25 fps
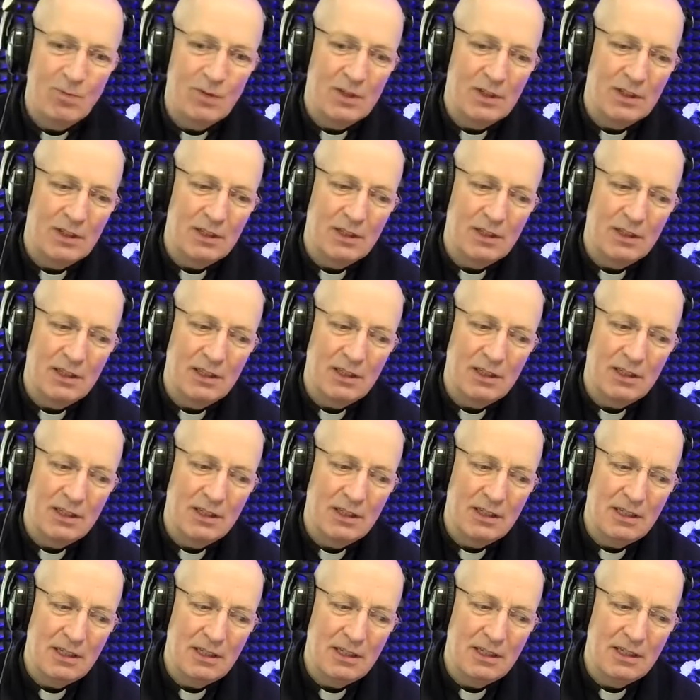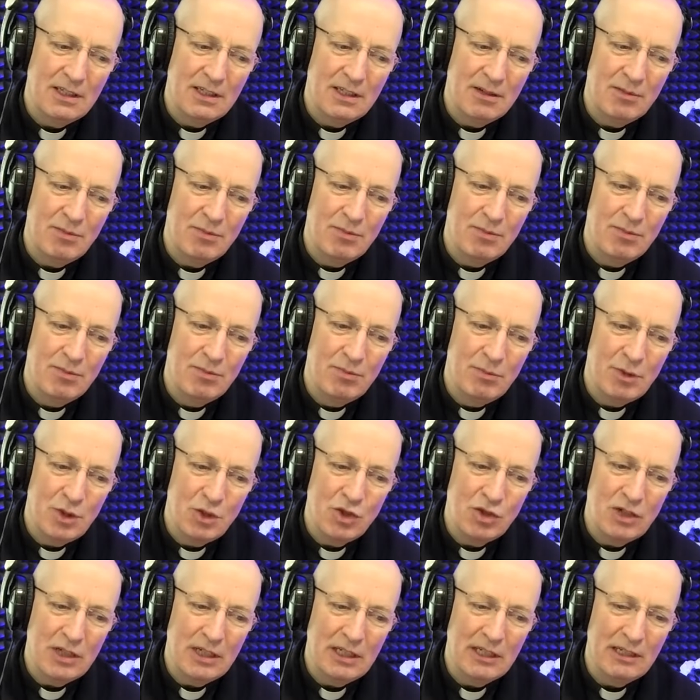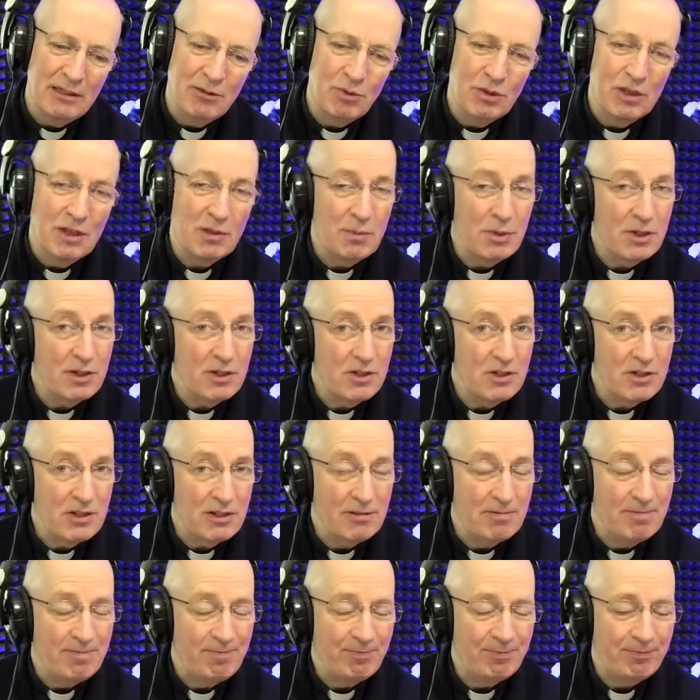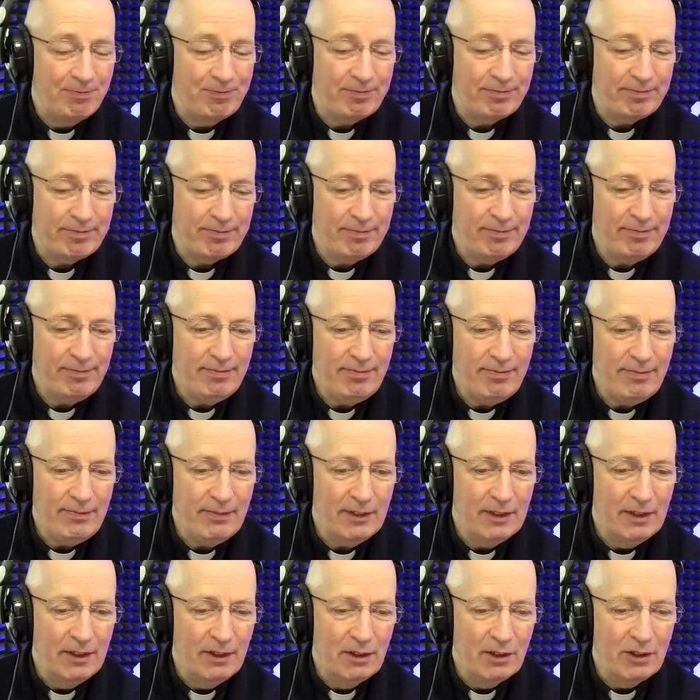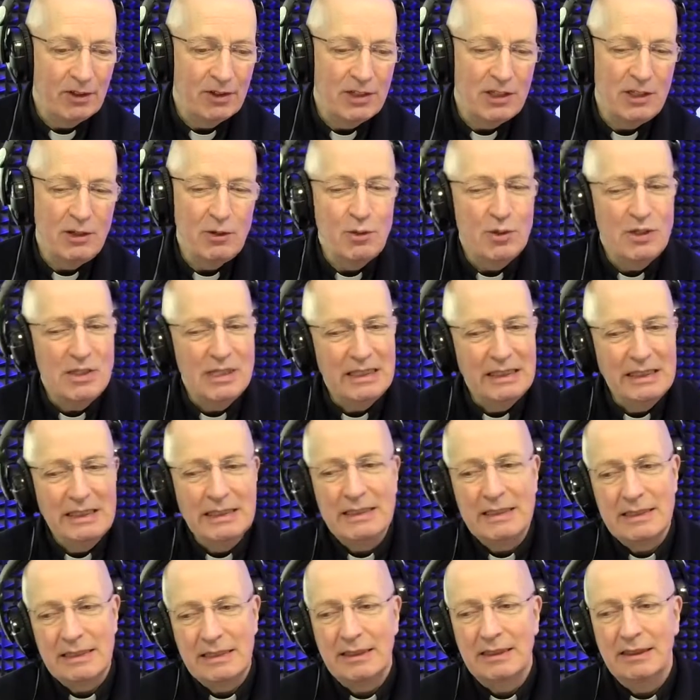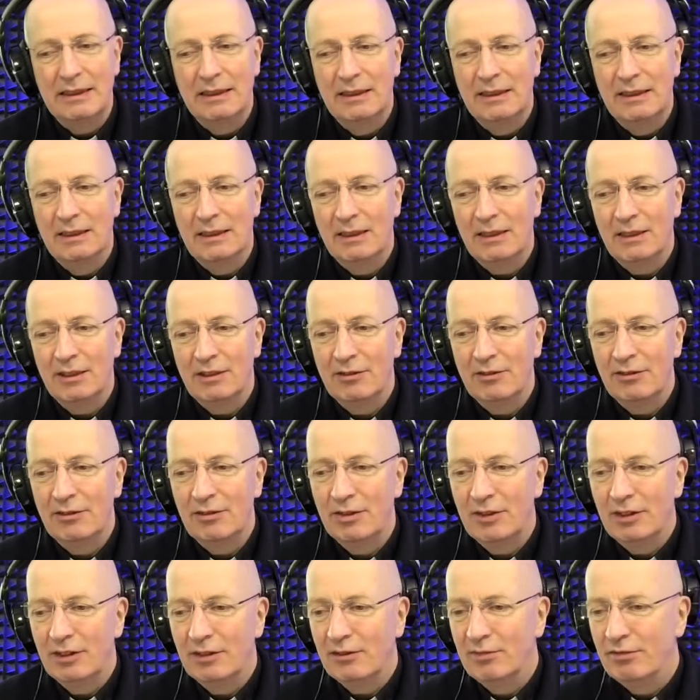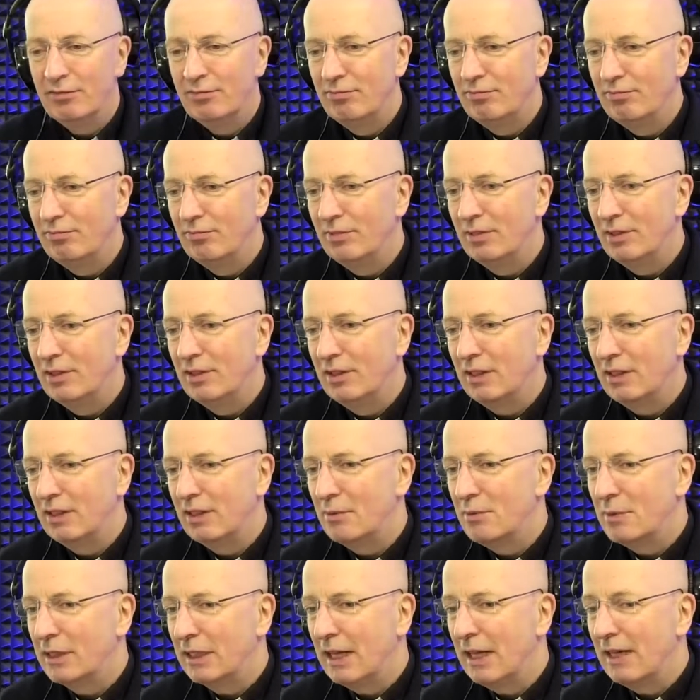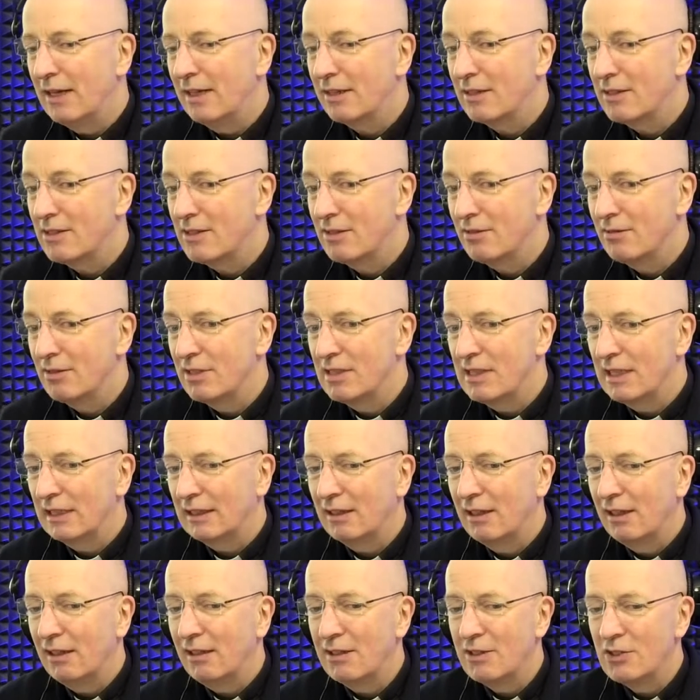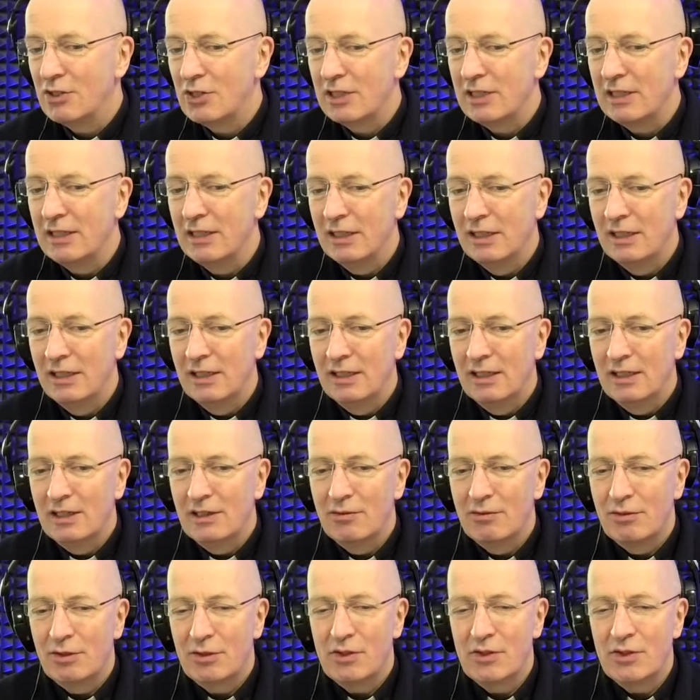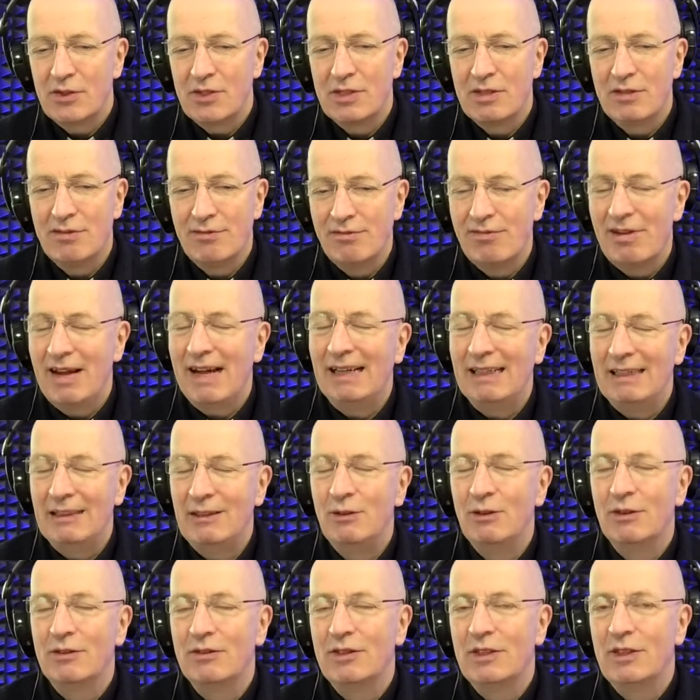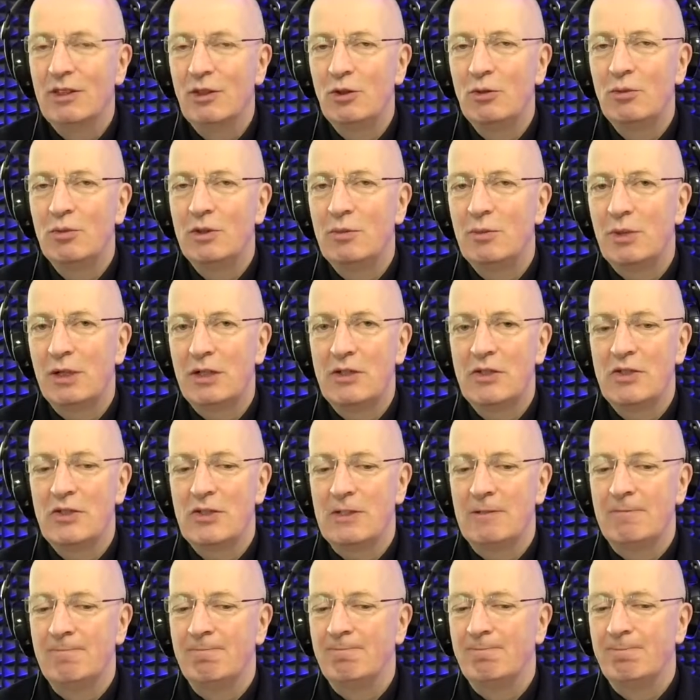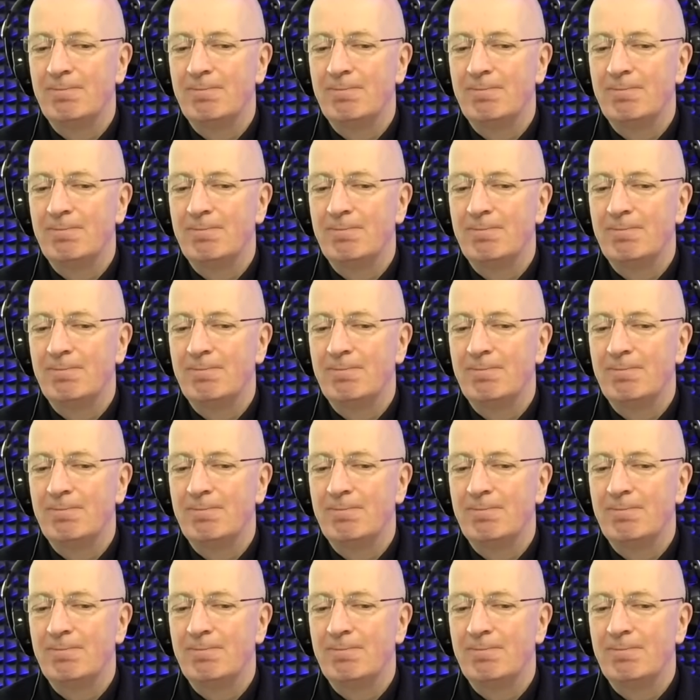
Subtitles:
the machine with the person, or the utility of and the mechanics of the technology versus the value of the human person?